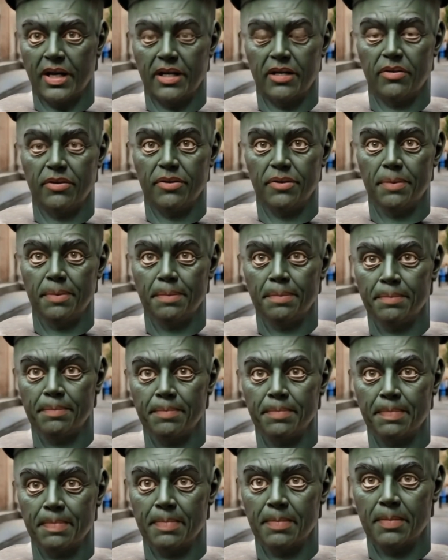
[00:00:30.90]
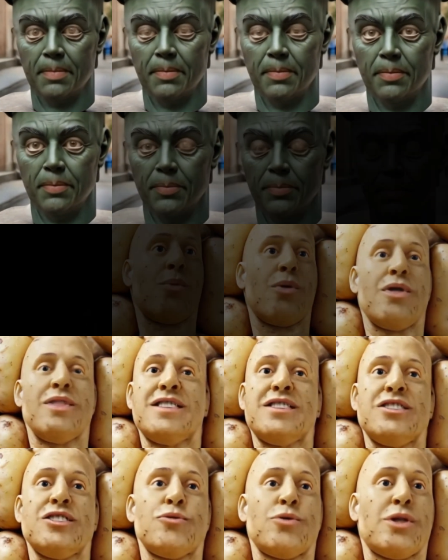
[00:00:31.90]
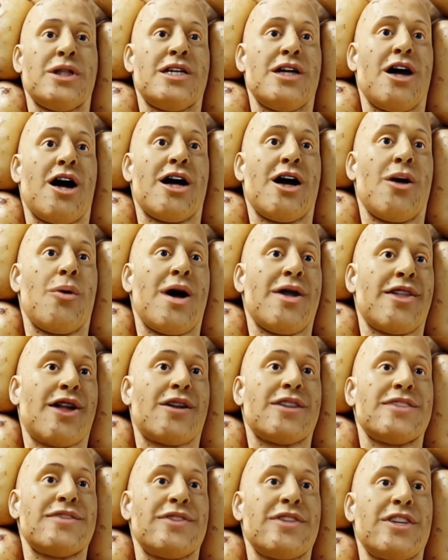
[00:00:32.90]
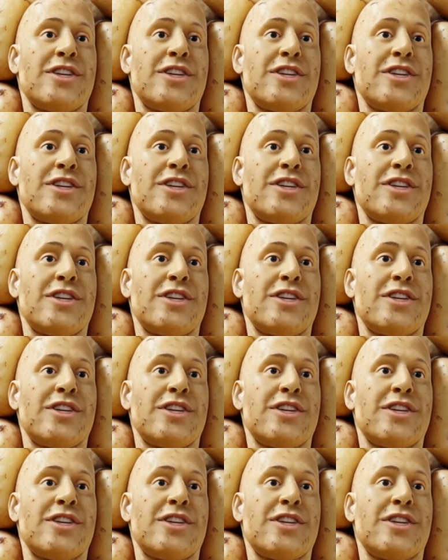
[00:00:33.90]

creative. Well, this is really not how I thought